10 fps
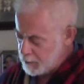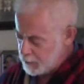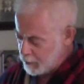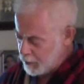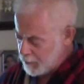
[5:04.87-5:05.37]

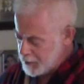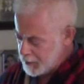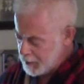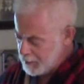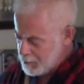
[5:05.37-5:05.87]

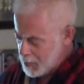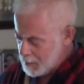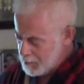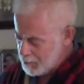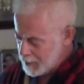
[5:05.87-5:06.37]
Trovsky,
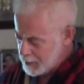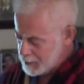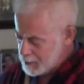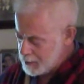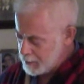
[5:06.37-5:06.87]

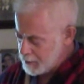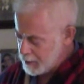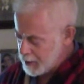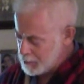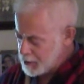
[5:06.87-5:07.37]
but took the
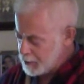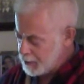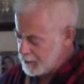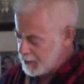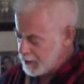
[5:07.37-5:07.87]
name
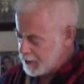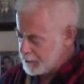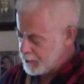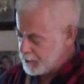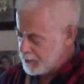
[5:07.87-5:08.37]
Sylvia
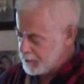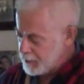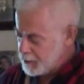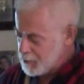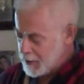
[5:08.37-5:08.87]
after a
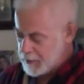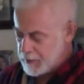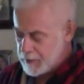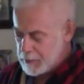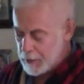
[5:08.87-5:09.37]
few months
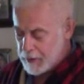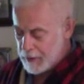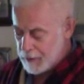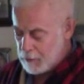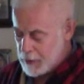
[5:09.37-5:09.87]
in
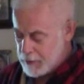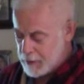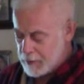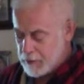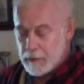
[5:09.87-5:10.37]
Spokane,
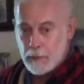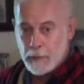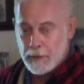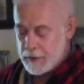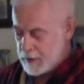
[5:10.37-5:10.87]
Washington, to
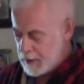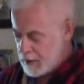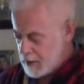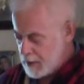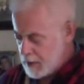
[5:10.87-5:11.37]
which
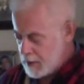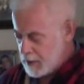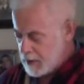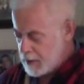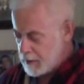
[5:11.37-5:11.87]

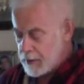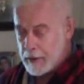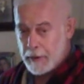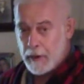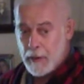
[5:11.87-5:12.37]

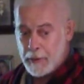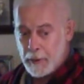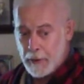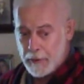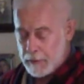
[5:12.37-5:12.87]
they had
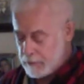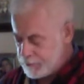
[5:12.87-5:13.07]
emigrated.